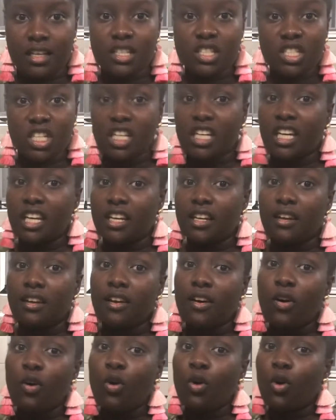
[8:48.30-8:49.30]
chicken
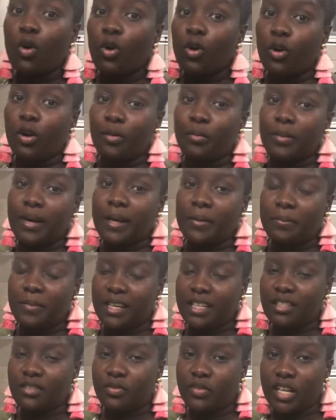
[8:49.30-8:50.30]
or my
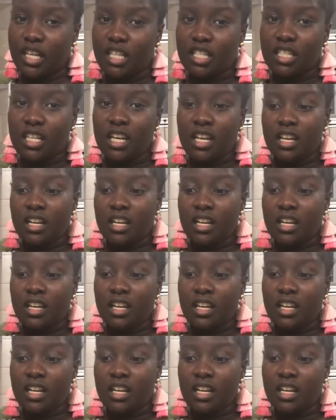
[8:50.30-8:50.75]
mixed veg.